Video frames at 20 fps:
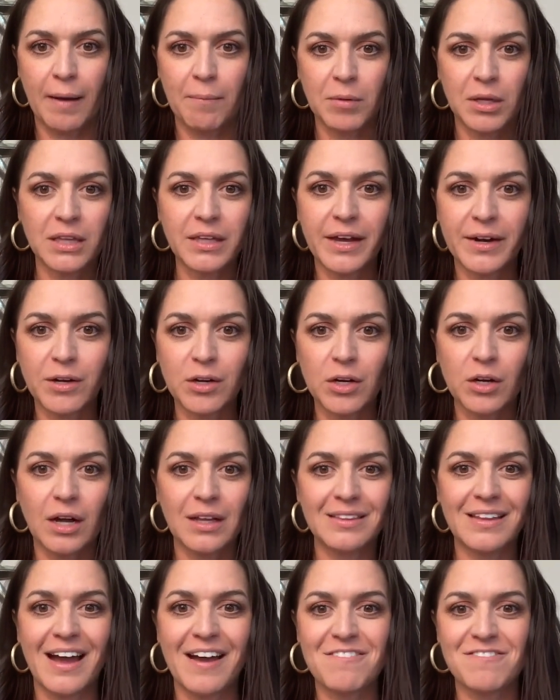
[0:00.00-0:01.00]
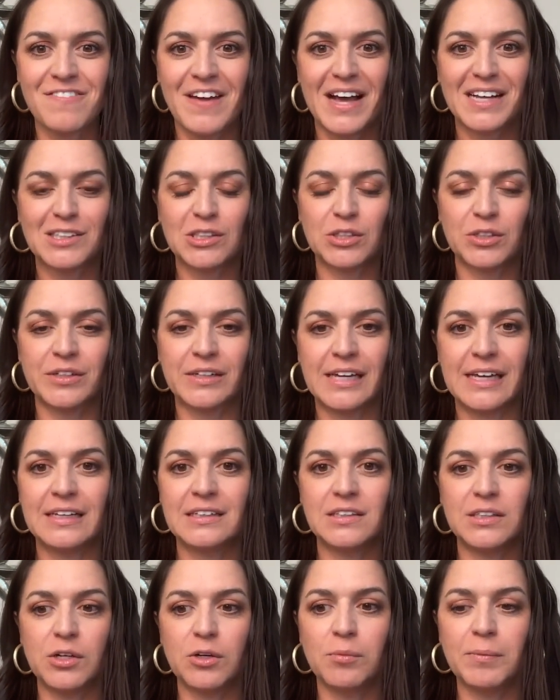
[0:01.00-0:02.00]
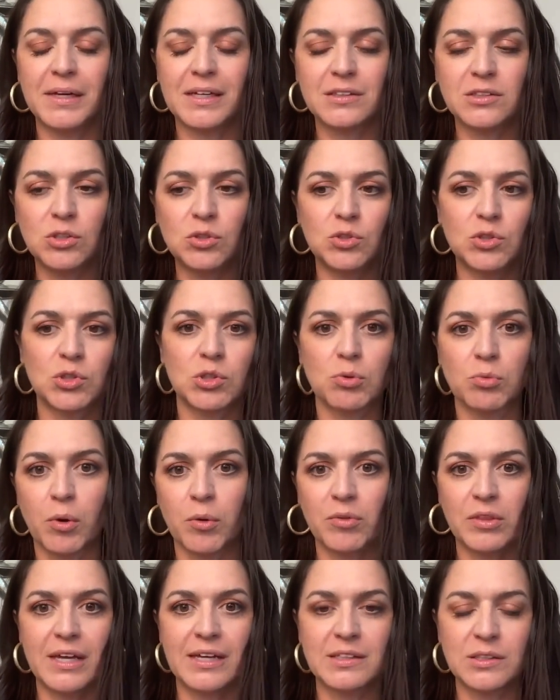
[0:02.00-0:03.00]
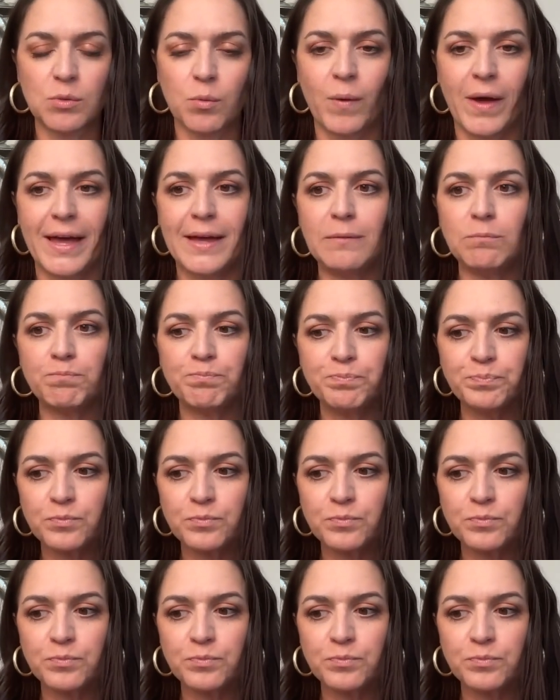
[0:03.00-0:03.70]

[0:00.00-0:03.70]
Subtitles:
clutter a lot faster and easier, because you just throw things away,